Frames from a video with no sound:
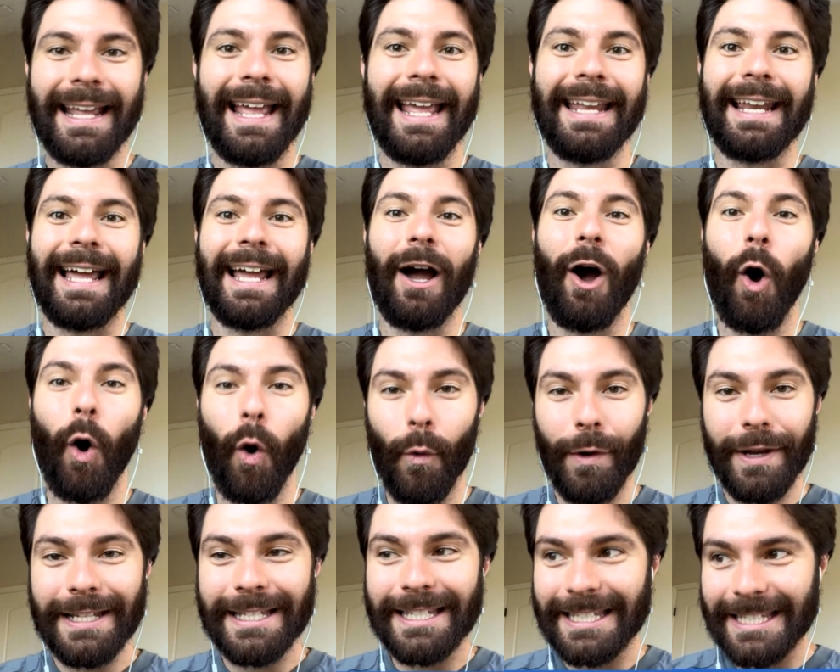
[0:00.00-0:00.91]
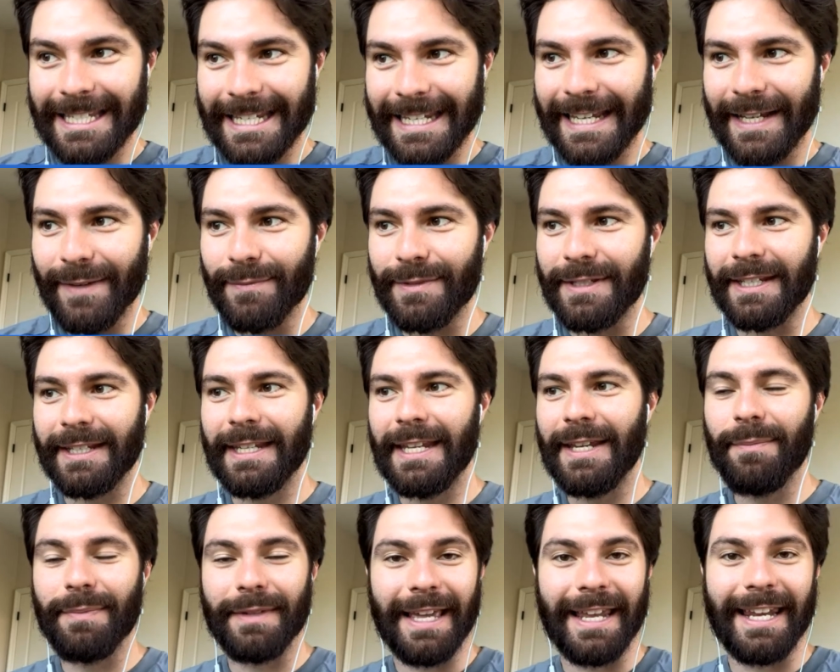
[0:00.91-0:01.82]
and I always seemed to
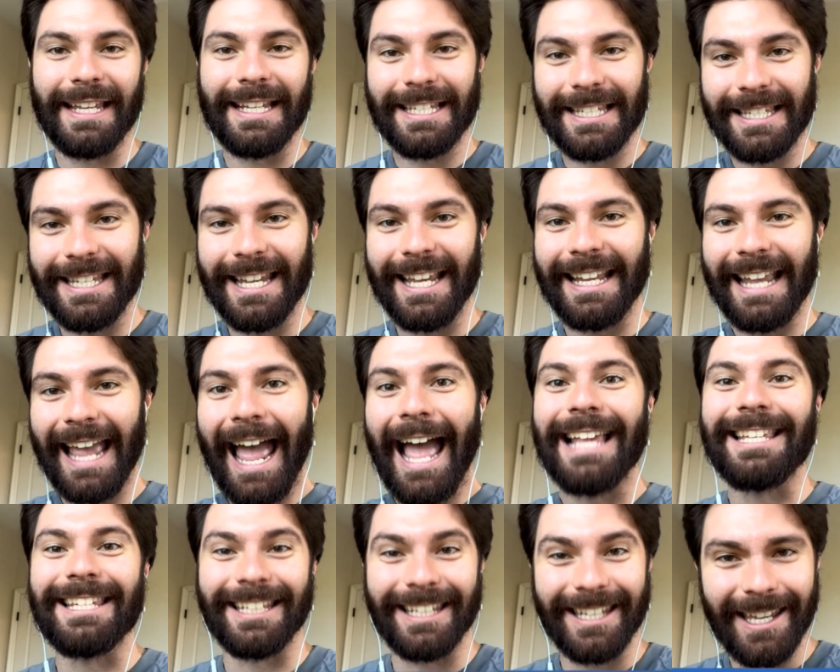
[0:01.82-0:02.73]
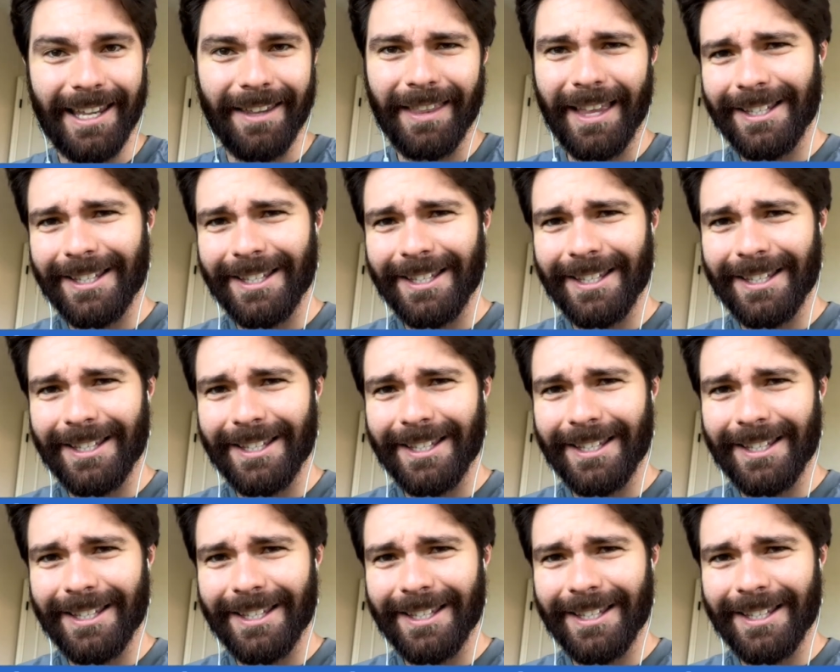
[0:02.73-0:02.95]
keep getting sick as a kid.